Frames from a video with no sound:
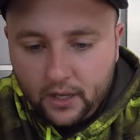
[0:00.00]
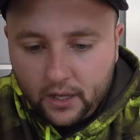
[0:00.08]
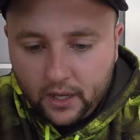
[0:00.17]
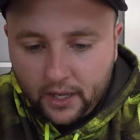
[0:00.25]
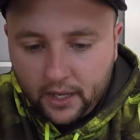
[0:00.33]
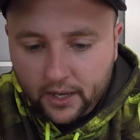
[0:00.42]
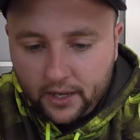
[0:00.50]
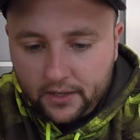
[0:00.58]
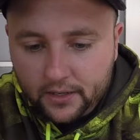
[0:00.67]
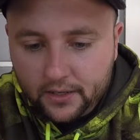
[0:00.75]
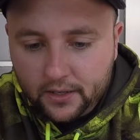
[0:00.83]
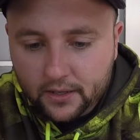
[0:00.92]

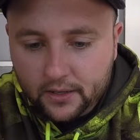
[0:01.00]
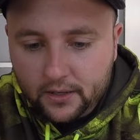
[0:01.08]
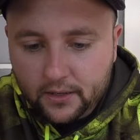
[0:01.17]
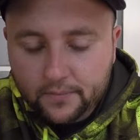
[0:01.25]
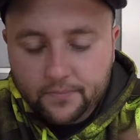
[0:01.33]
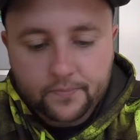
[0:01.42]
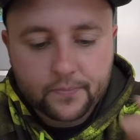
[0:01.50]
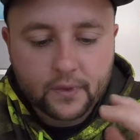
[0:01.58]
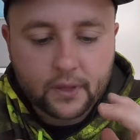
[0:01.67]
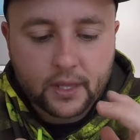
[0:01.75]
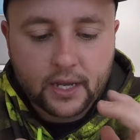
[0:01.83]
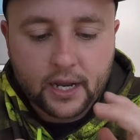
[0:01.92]
And
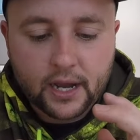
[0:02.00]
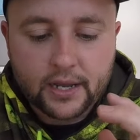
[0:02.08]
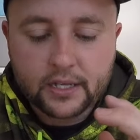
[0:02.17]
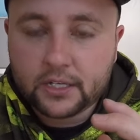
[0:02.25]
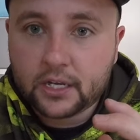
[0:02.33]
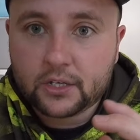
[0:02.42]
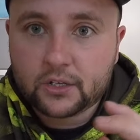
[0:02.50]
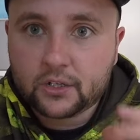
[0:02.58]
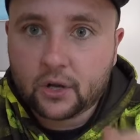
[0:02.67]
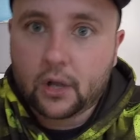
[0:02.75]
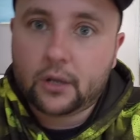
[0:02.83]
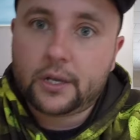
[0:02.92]
that eye is nice and
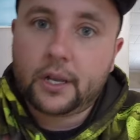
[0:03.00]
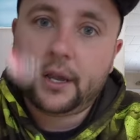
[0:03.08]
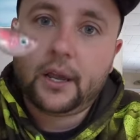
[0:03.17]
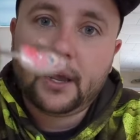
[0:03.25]
solid.